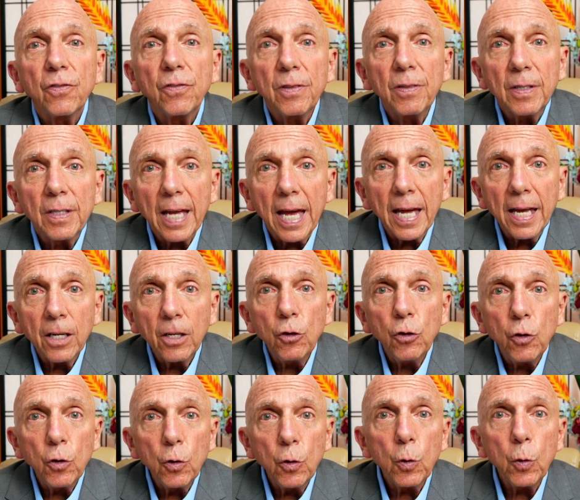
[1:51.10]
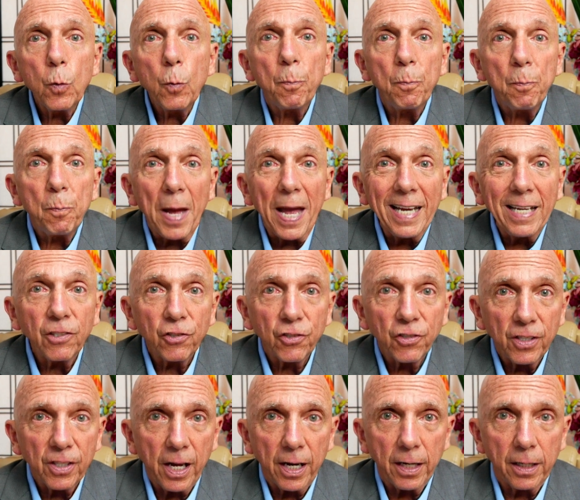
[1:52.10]
Get a new
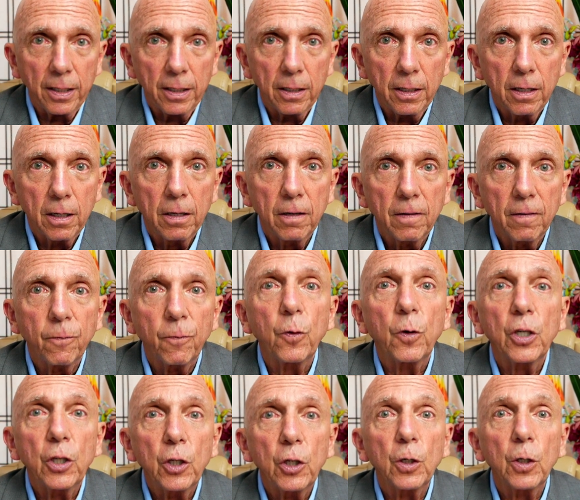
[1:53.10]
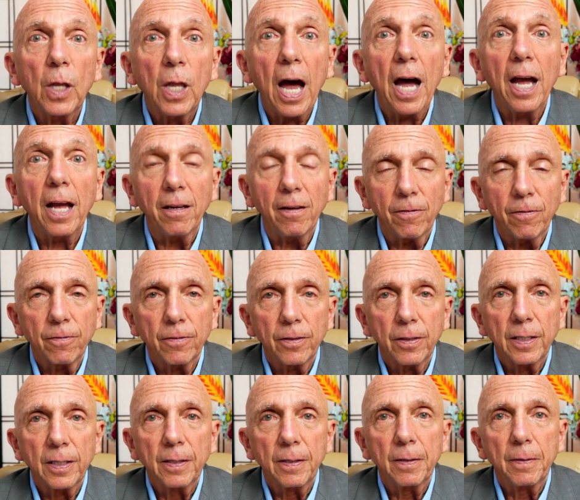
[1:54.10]
baseline for your life
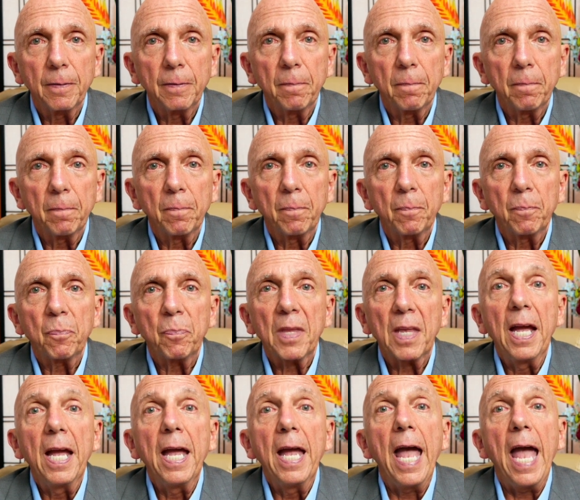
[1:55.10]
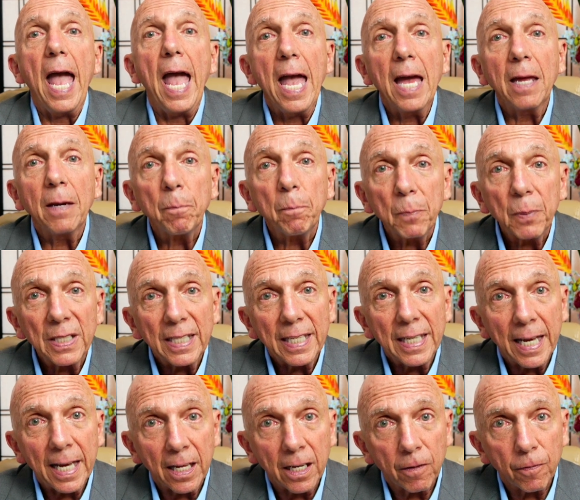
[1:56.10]
and
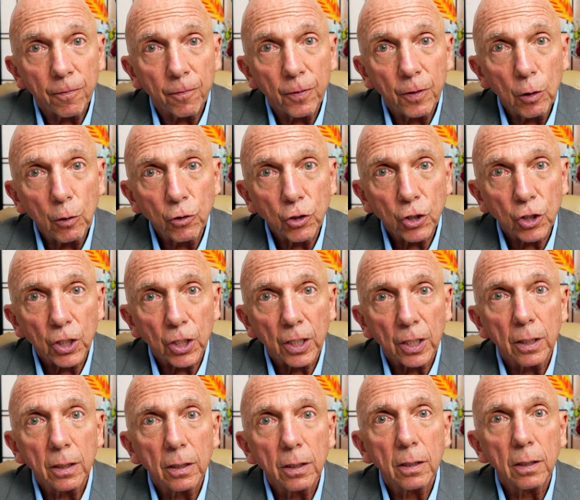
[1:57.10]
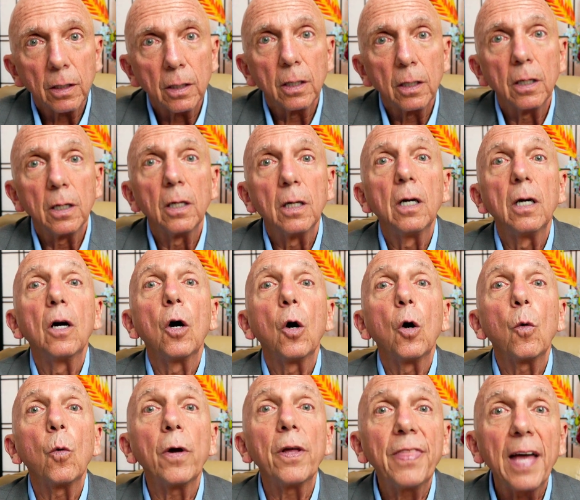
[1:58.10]
plan a future
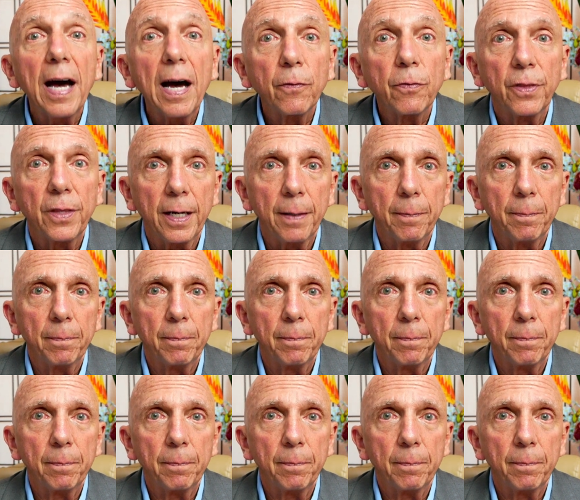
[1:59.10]
without them.